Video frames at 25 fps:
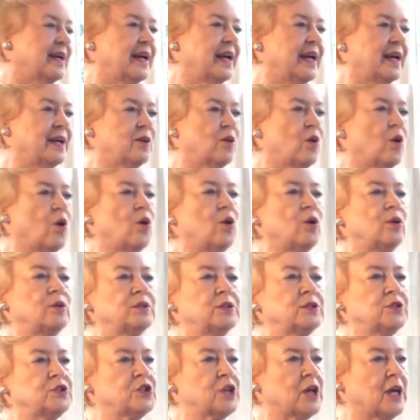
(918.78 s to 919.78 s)
and all
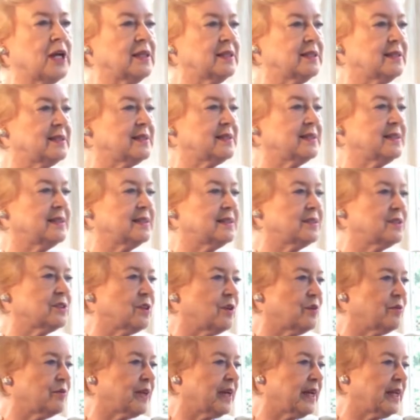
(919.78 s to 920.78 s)
the challenges
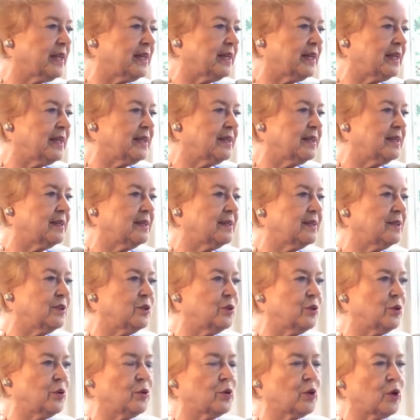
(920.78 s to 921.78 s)
of getting,
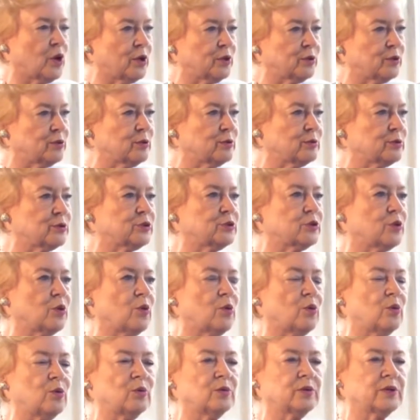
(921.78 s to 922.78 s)
condos
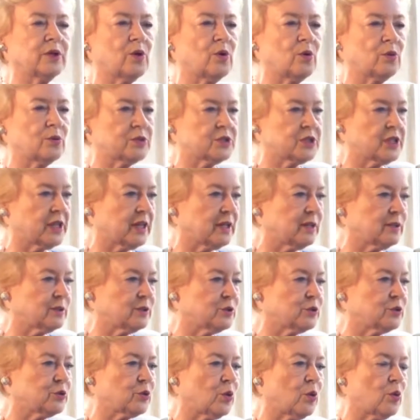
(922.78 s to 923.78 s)
sold, a hotel
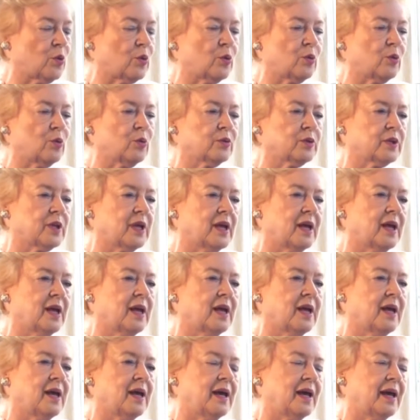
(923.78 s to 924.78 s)
sold,
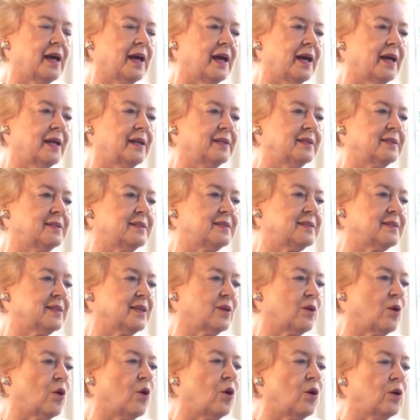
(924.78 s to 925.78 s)
and
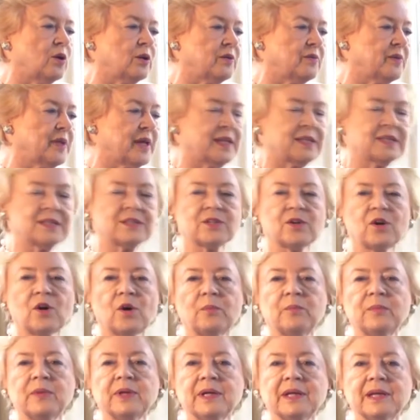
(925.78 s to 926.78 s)
all of that is
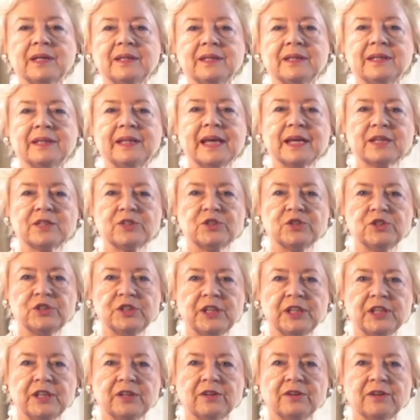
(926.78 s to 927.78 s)
coming in the next
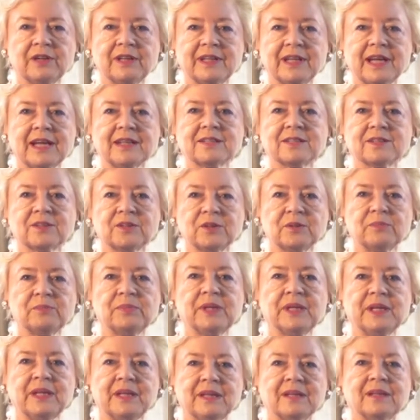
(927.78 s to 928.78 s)
year, and that's going to
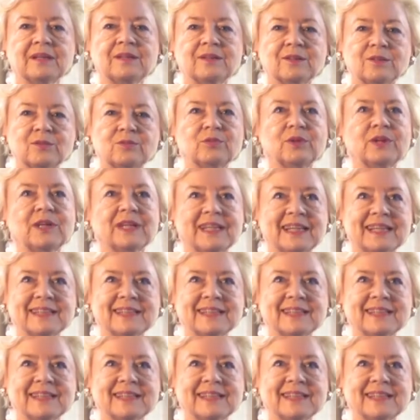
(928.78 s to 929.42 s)
be really